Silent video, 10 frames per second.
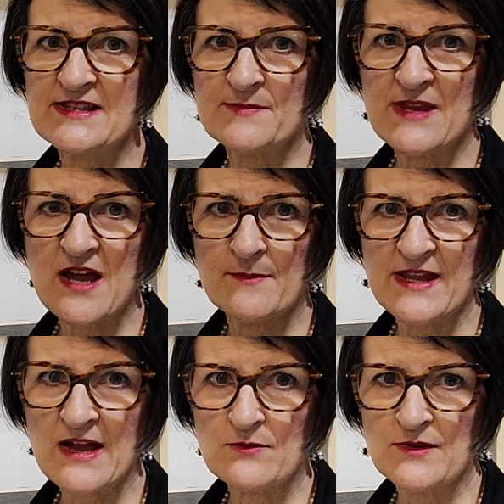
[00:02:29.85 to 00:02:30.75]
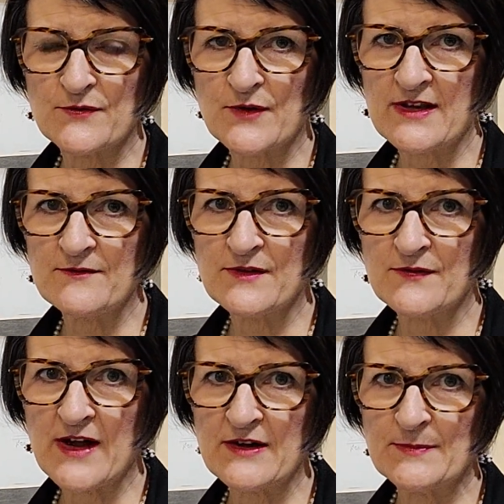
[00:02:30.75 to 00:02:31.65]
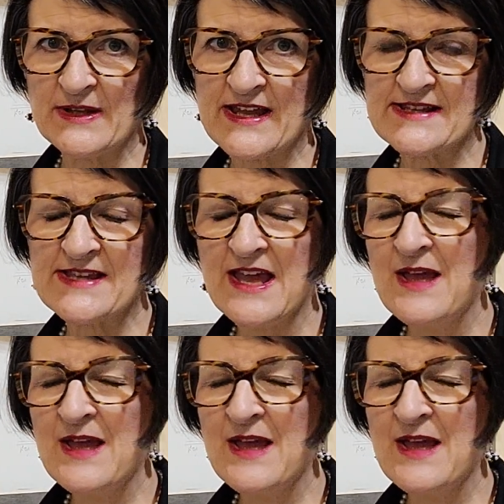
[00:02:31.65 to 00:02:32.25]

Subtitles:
to be coming out the front of the fireplace.